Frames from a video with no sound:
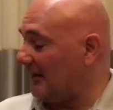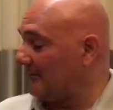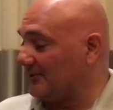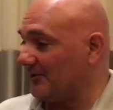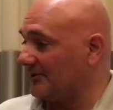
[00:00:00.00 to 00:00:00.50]

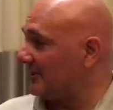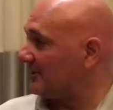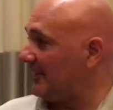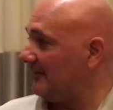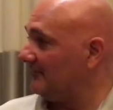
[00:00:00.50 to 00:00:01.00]
I'm sure it's the
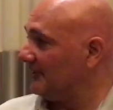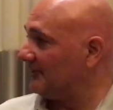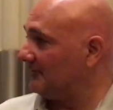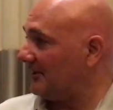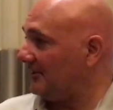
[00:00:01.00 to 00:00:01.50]
same
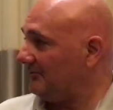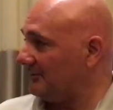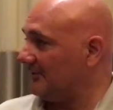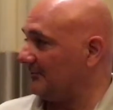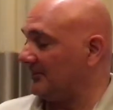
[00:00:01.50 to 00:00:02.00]
reason why you
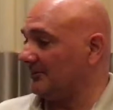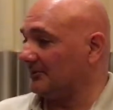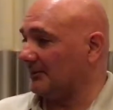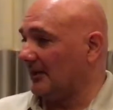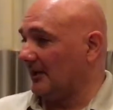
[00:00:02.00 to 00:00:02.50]
do it,
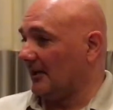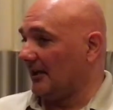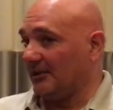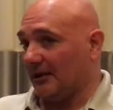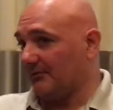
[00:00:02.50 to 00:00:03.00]
because
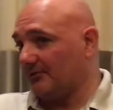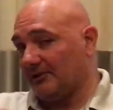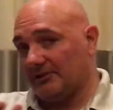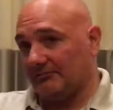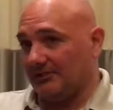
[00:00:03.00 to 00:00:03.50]
I'm
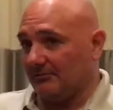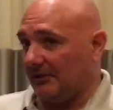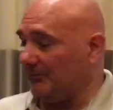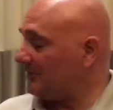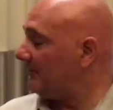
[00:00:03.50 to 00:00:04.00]
sure it's the reason
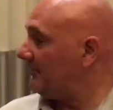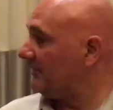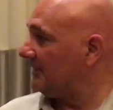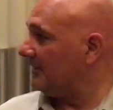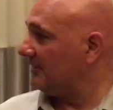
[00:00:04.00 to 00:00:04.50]
why most
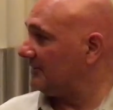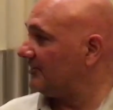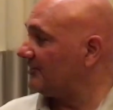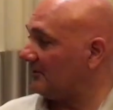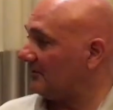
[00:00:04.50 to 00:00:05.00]
people here. This
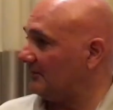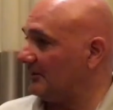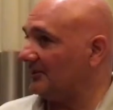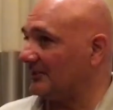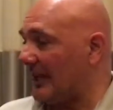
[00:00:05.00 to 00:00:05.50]

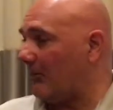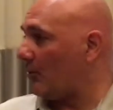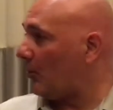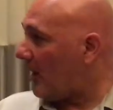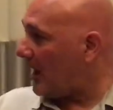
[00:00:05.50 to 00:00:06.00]
is
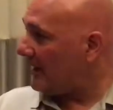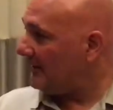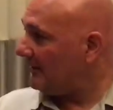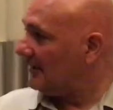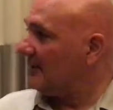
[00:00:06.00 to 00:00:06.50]
our
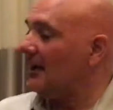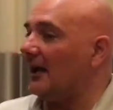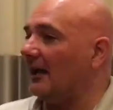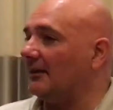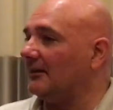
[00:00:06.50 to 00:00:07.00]
why,
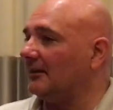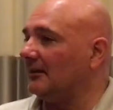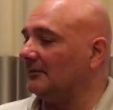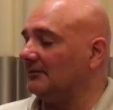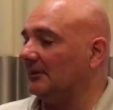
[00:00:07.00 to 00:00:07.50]
and
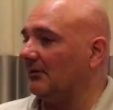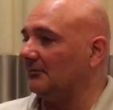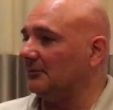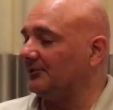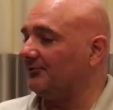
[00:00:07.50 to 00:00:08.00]

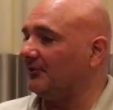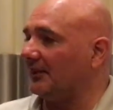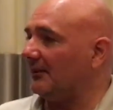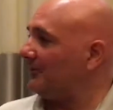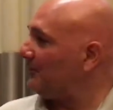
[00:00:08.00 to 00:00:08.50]
once you
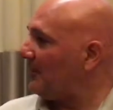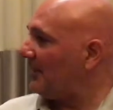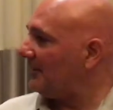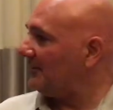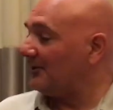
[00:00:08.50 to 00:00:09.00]
find out your
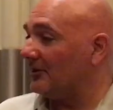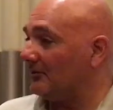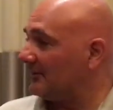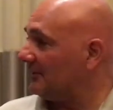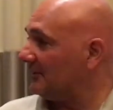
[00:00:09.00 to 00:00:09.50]
why, then you go
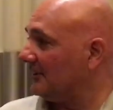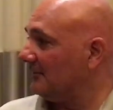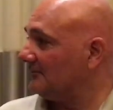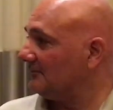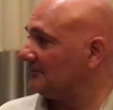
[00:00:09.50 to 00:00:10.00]
with it.
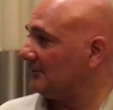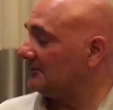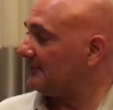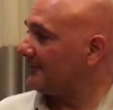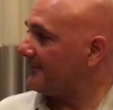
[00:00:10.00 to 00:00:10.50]

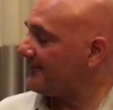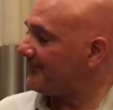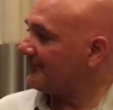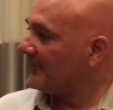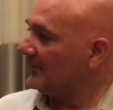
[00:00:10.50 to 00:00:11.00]

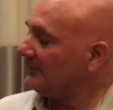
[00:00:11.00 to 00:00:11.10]
So